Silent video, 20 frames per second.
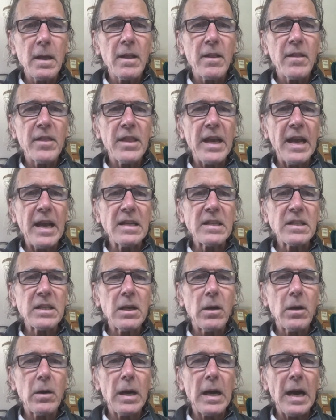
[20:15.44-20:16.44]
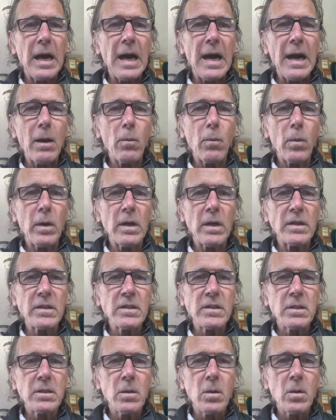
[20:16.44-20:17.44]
That's how I was.